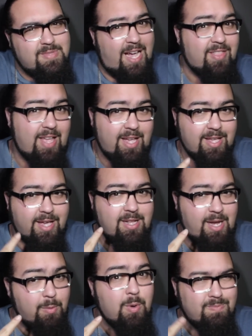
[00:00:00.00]
Like that, yeah,
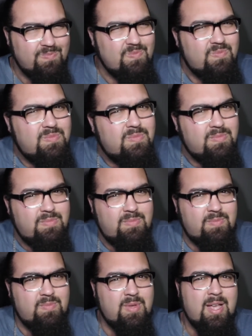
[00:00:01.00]
like what?
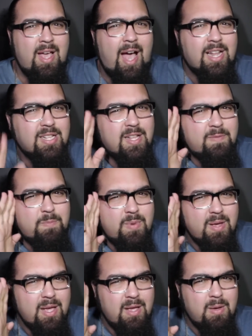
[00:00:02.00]
And then just
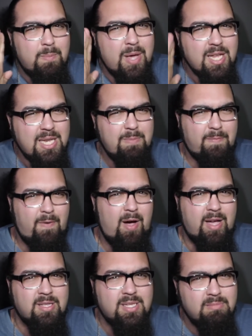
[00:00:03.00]
picture them
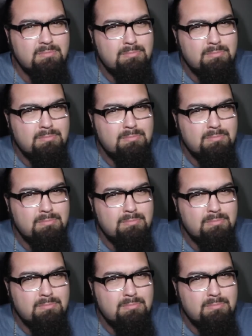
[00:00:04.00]
farting,